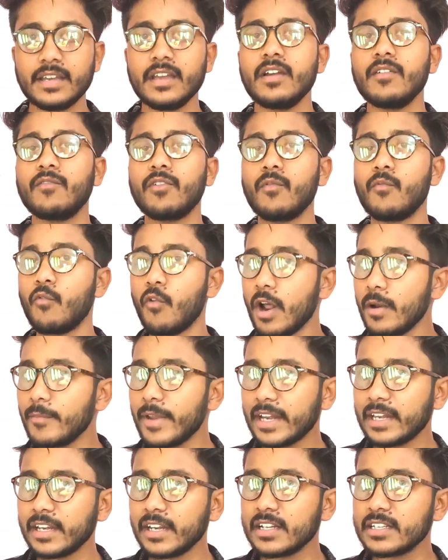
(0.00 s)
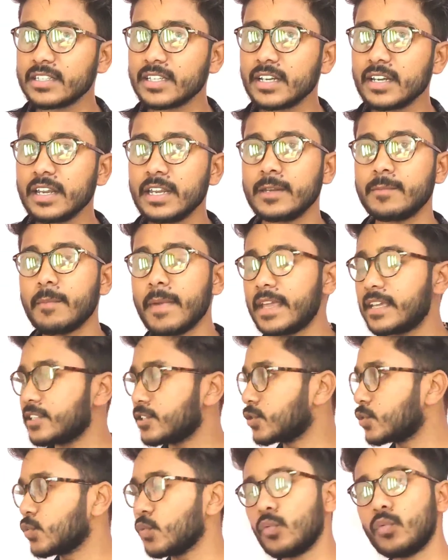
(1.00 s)
From one bacterial cell it makes
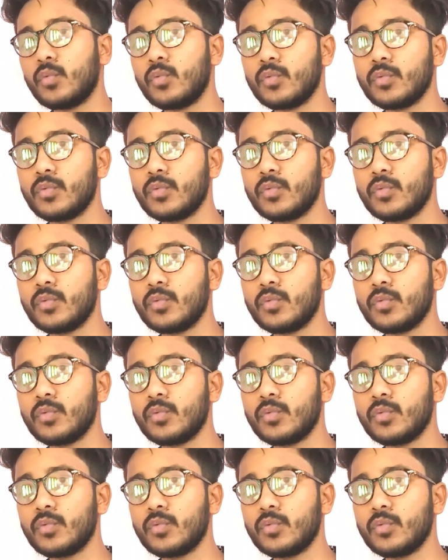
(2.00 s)
two.